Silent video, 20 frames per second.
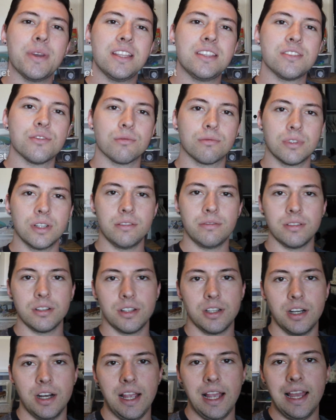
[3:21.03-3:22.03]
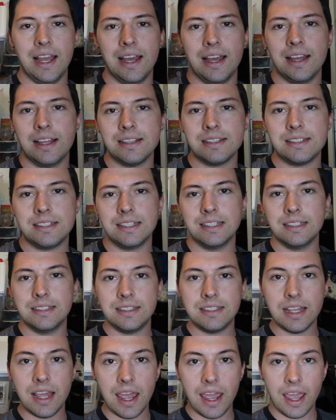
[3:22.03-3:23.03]
It's River, and
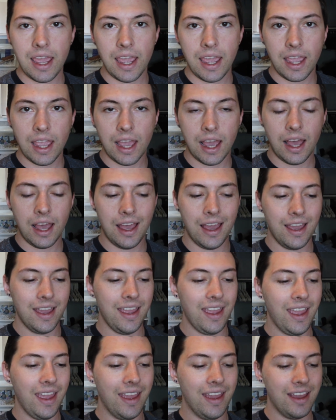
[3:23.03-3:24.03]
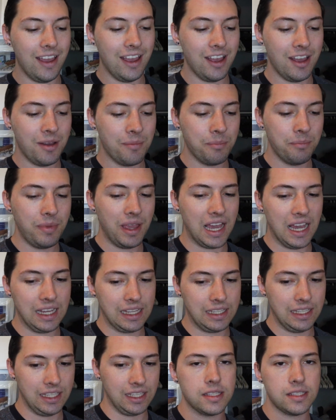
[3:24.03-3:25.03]
today I am
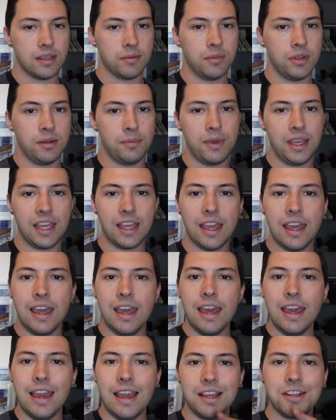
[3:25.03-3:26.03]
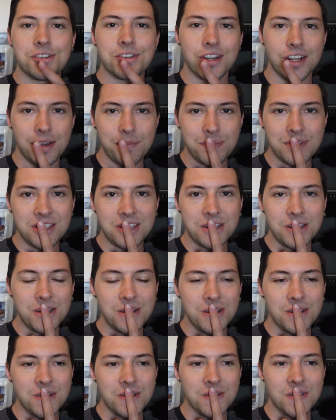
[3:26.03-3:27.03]
packing because I'm gonna make a trip
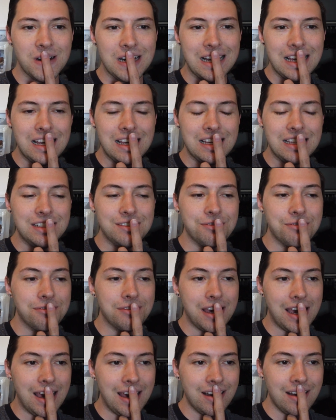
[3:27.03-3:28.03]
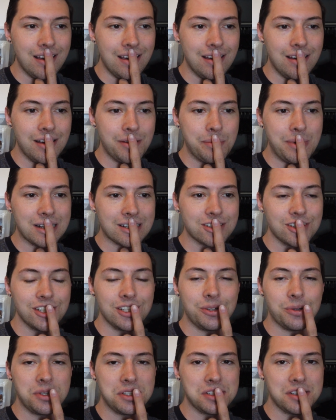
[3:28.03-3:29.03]
to Nevada. I'm
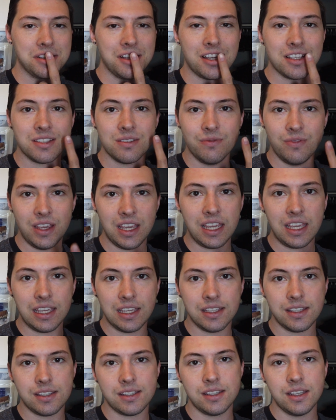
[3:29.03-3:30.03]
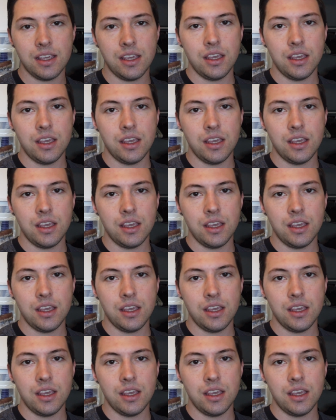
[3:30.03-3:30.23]
actually going to Las Vegas,